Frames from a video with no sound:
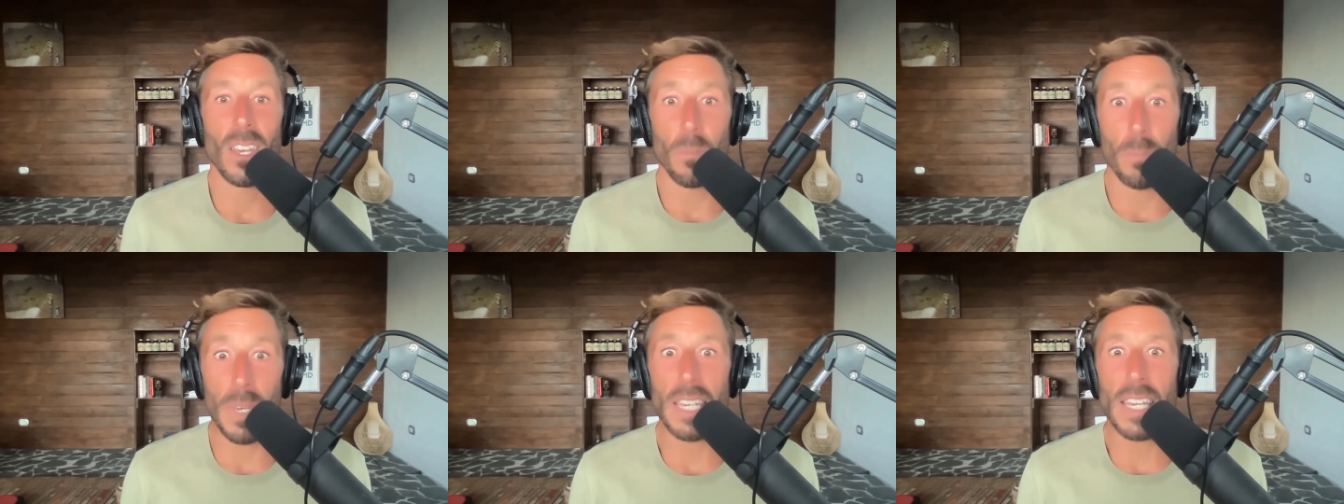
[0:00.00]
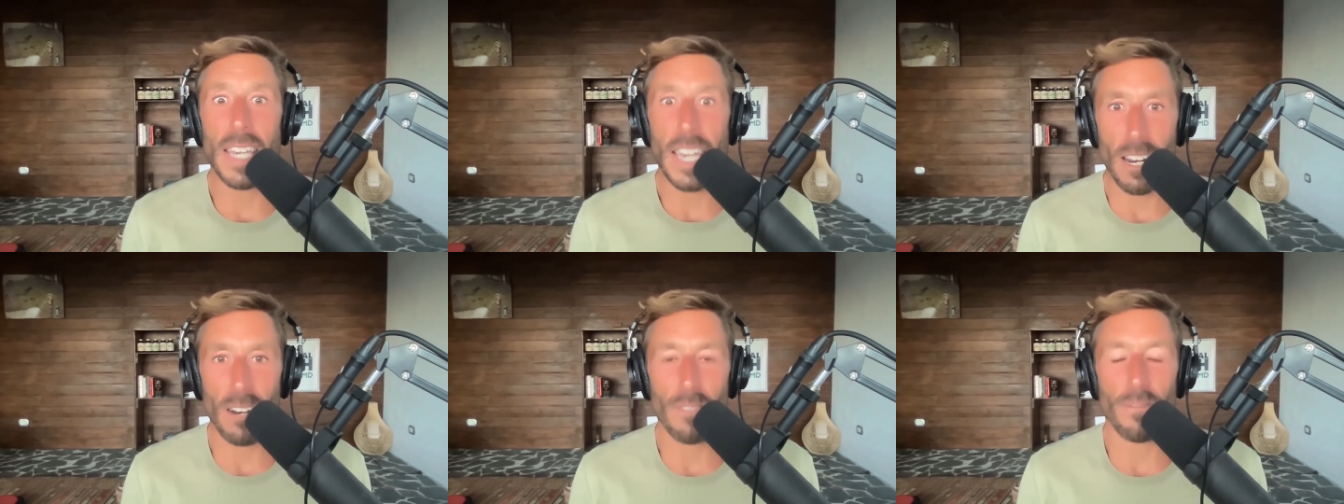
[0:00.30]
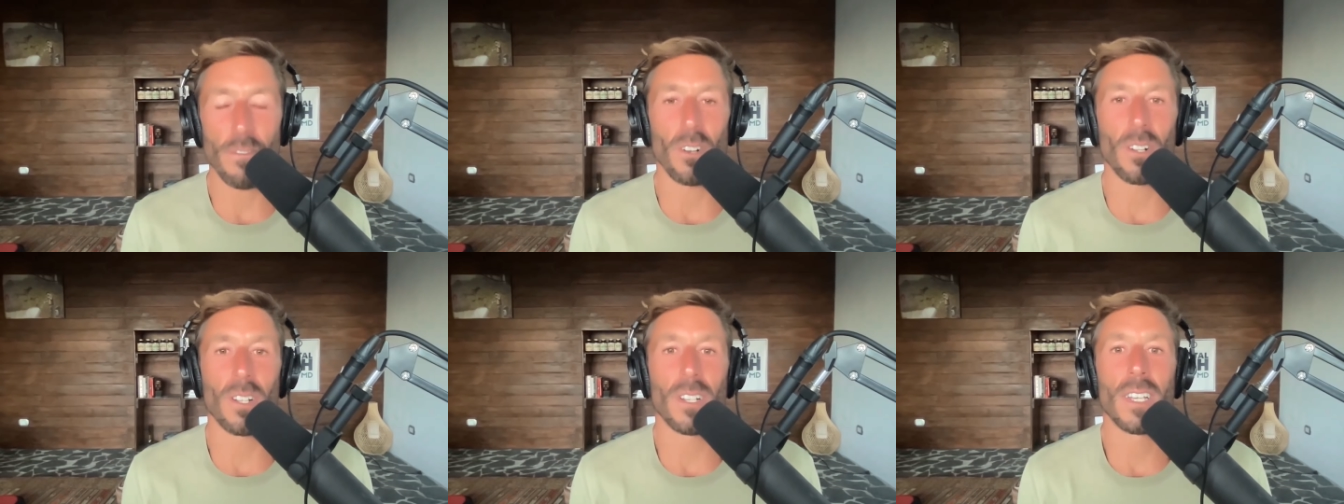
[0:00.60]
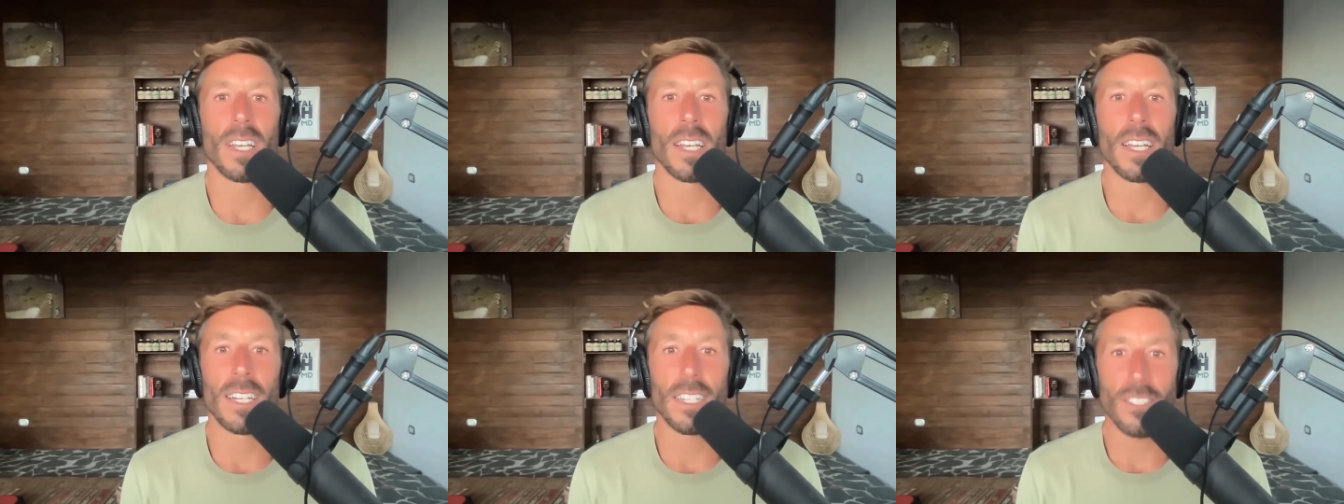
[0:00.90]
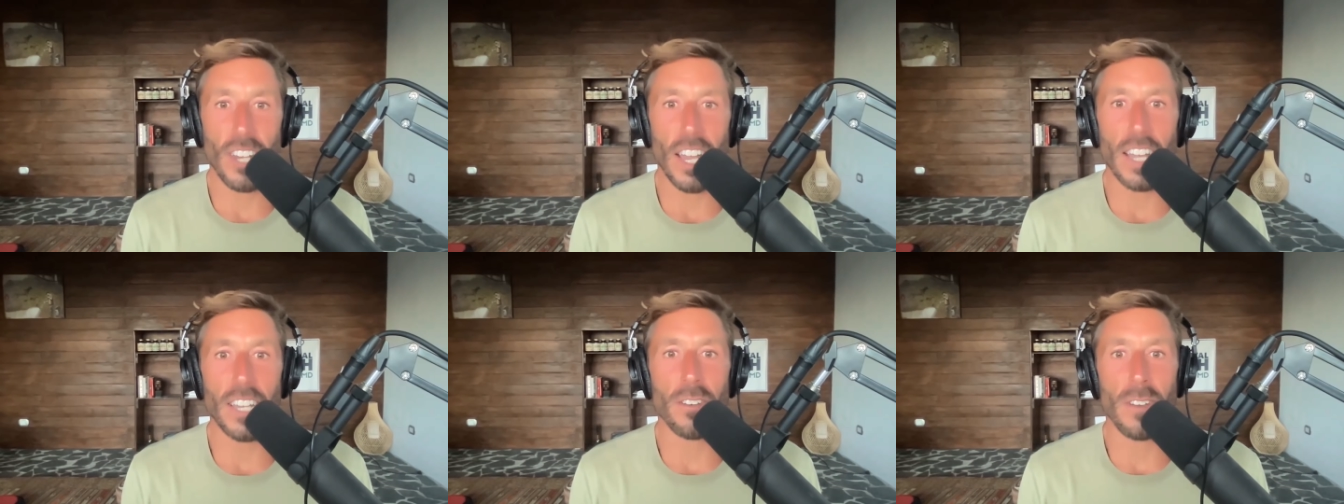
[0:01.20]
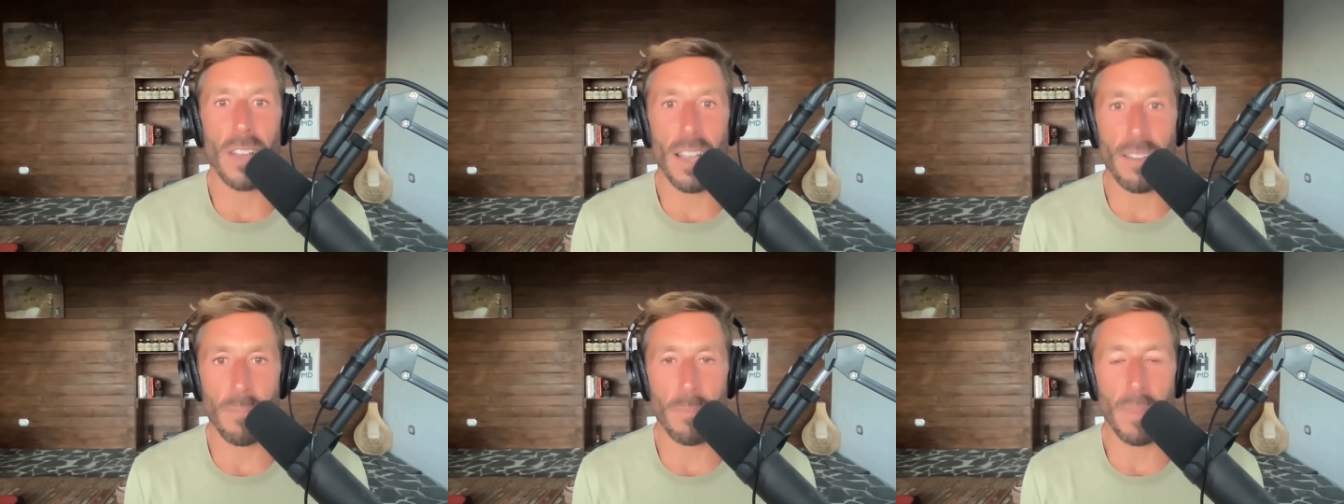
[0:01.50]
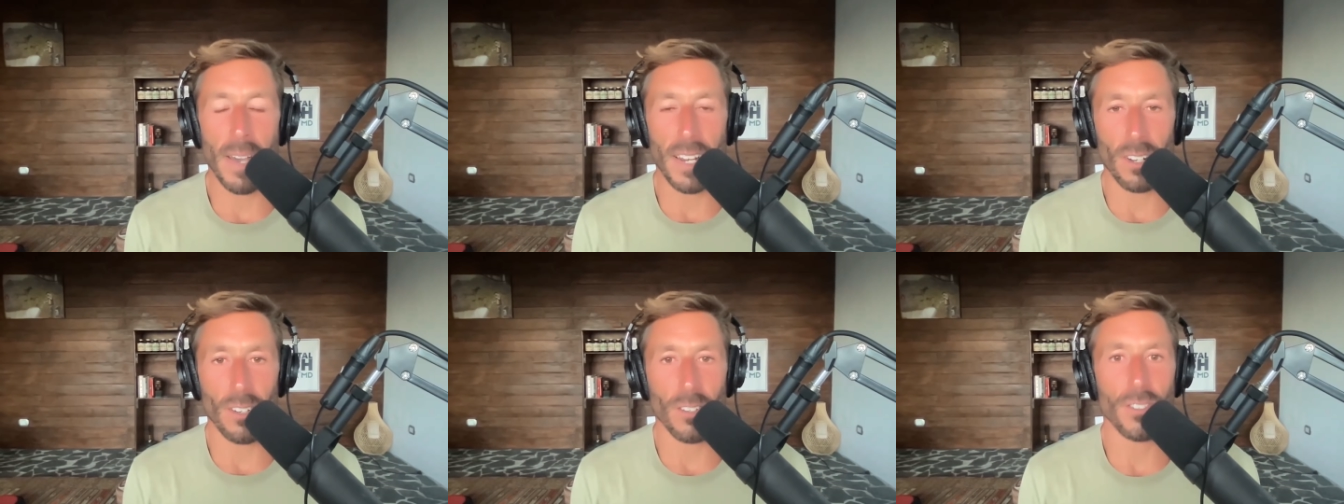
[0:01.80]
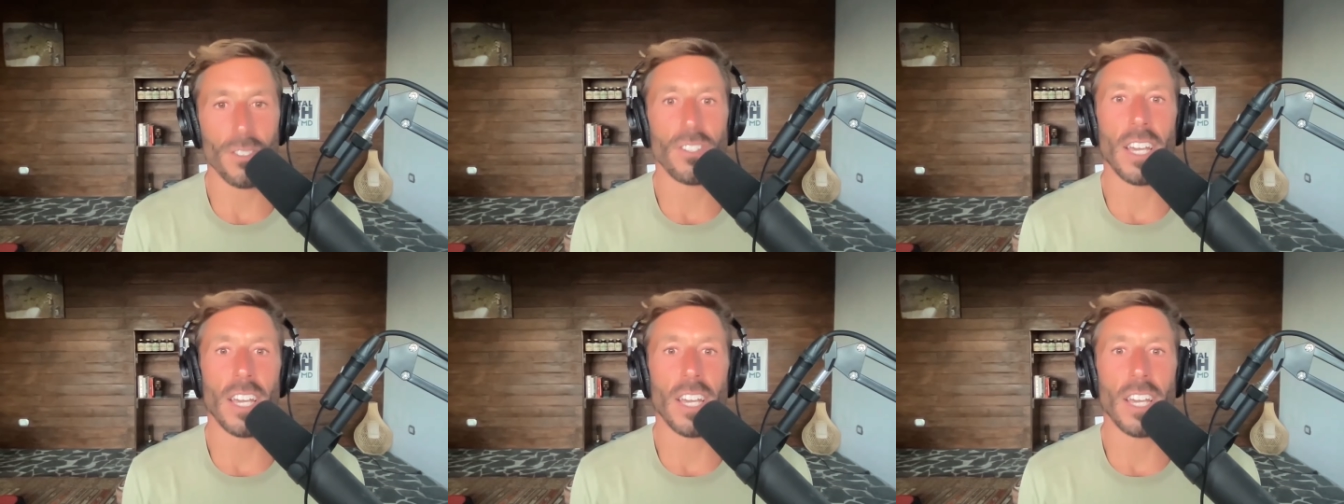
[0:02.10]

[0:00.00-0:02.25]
be careful check your heavy metals,